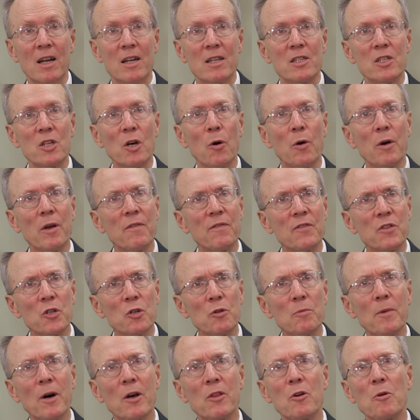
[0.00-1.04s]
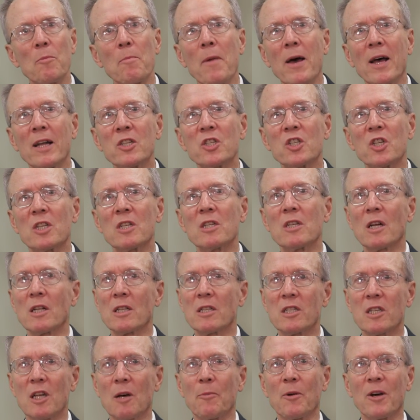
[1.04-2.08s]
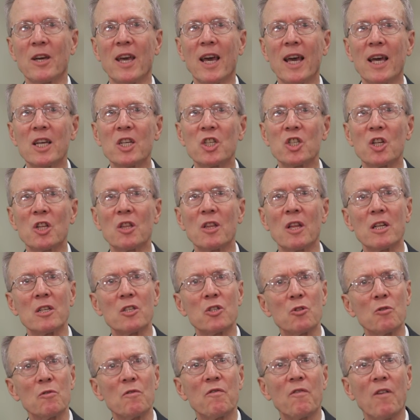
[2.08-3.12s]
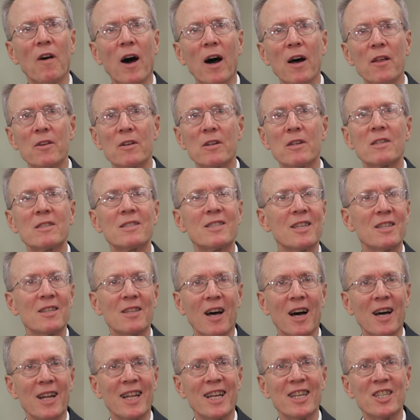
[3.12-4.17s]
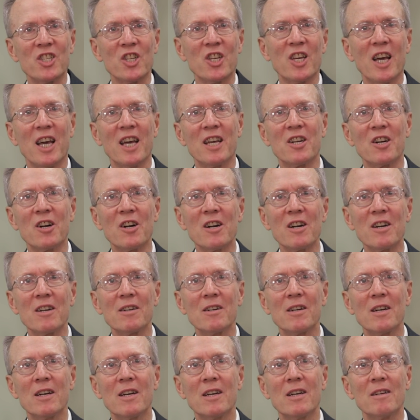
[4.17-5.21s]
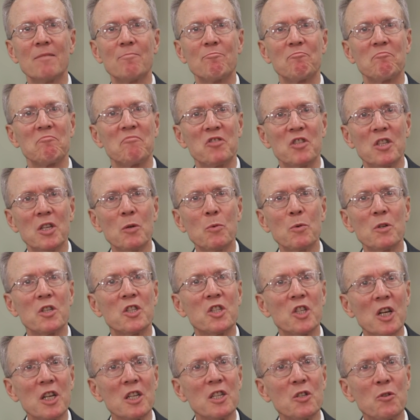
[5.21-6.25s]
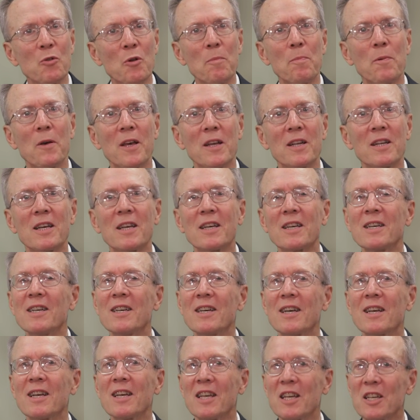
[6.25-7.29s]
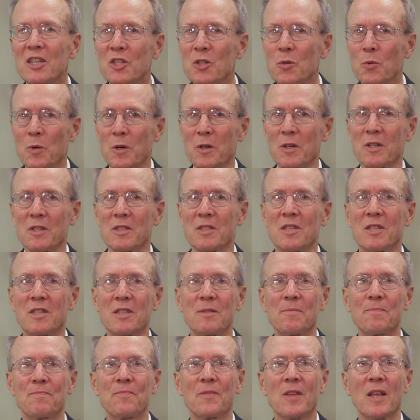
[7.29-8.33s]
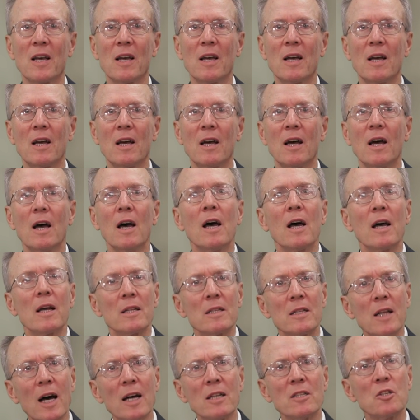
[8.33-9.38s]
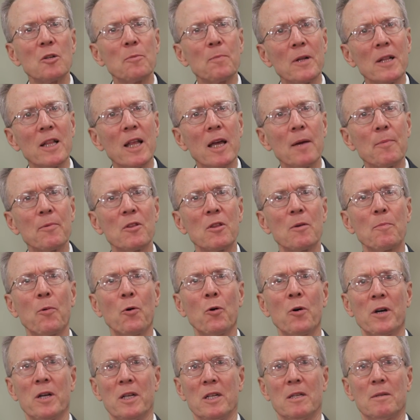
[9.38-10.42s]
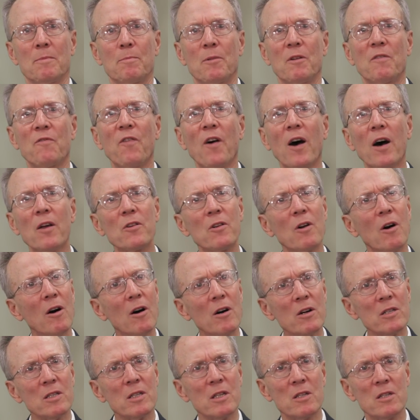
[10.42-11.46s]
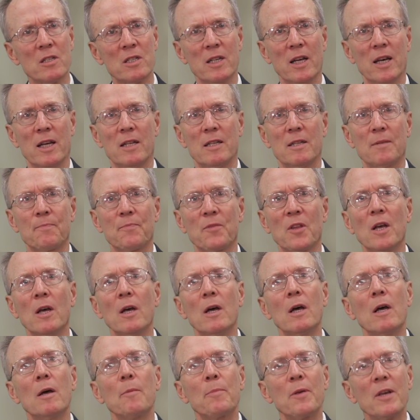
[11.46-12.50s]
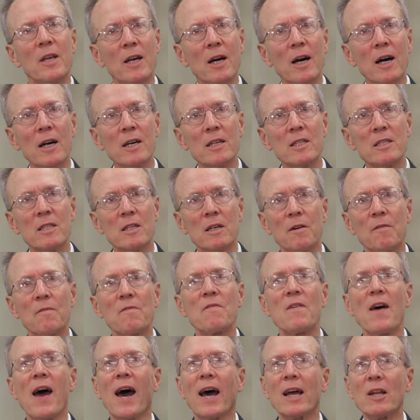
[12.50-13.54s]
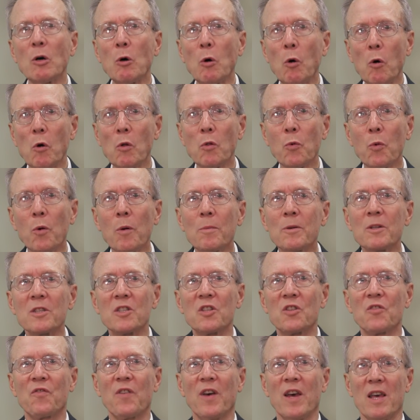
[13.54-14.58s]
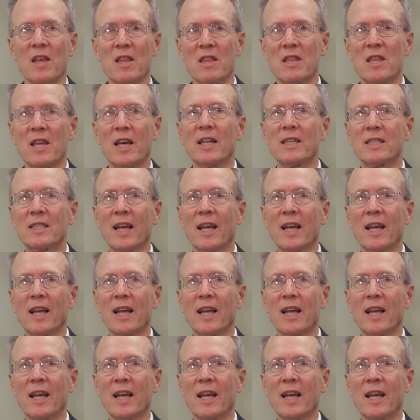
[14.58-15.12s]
So if True Mother mentioned on some occasion that True Father did not educate her, she was just repeating his words. Not to belabor the point, but Father also said, "Because of that old woman's faith and